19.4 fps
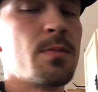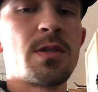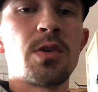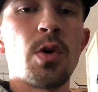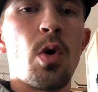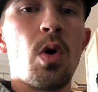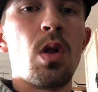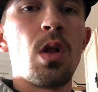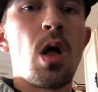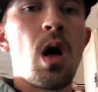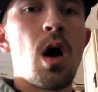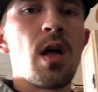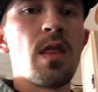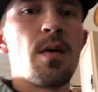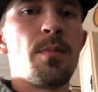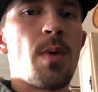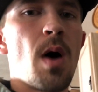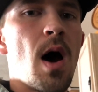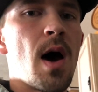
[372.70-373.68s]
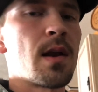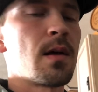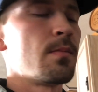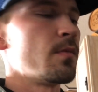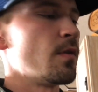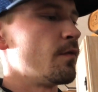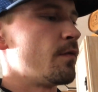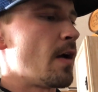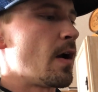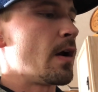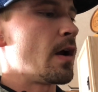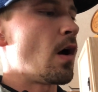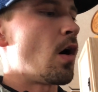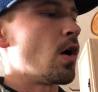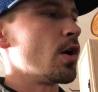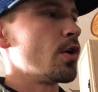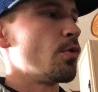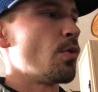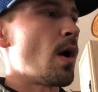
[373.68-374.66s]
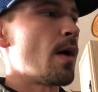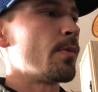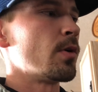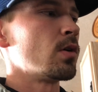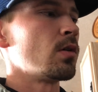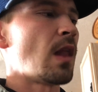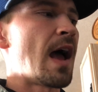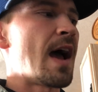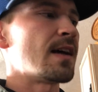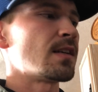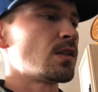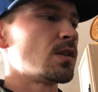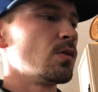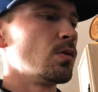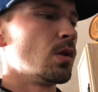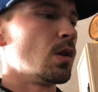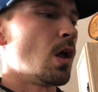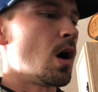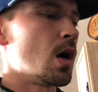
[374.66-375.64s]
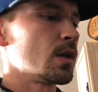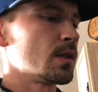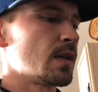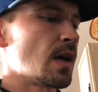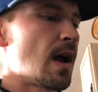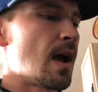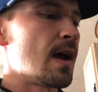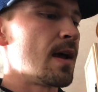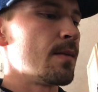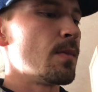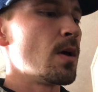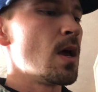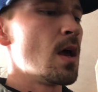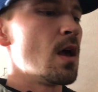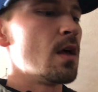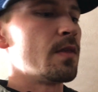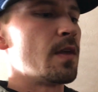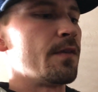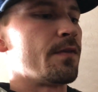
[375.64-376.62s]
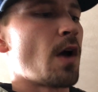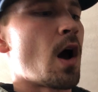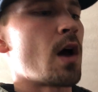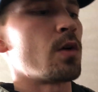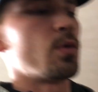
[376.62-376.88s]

sole on the bottom. A very hard rubber, lasts you a long time. They've got a